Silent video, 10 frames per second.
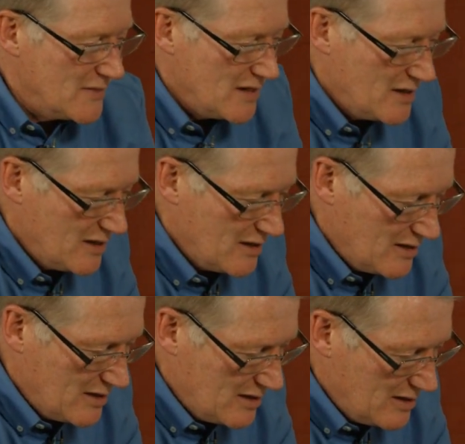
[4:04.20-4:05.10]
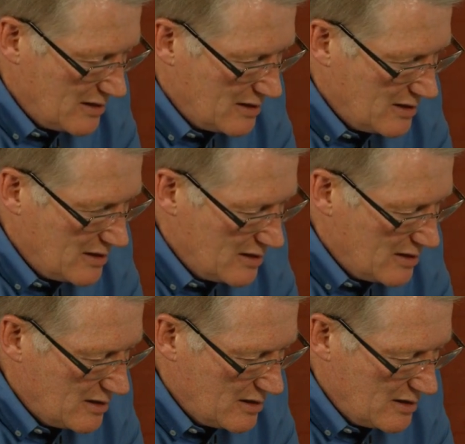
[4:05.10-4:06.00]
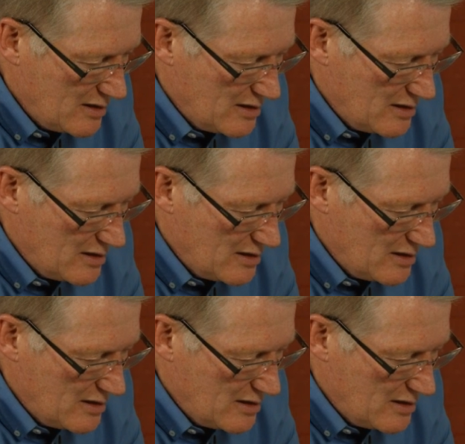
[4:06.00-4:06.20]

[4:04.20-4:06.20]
No one is speaking in this clip.